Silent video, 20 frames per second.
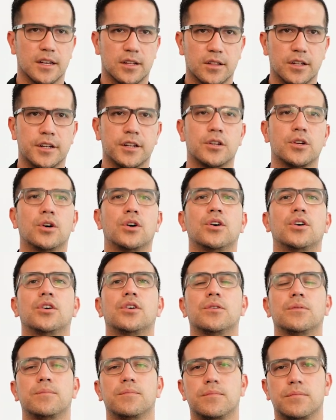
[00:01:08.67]

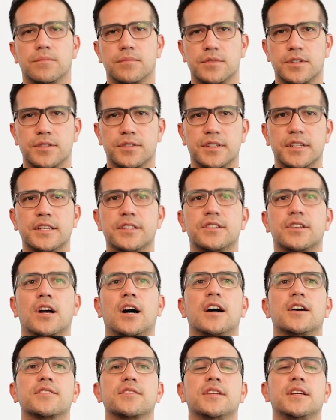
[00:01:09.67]
clinical disease
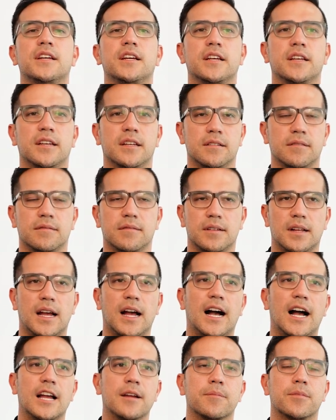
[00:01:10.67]
causing and
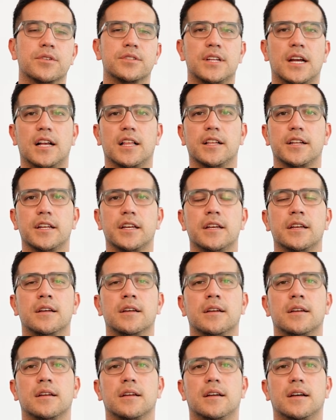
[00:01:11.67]
high mortality
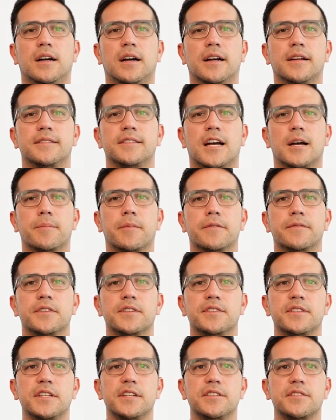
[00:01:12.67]
type of
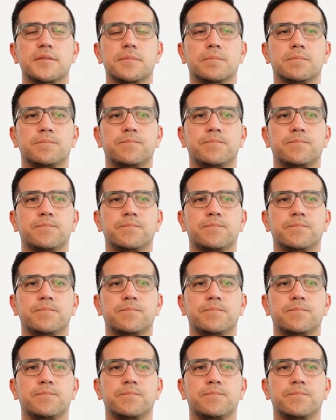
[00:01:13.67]
disease.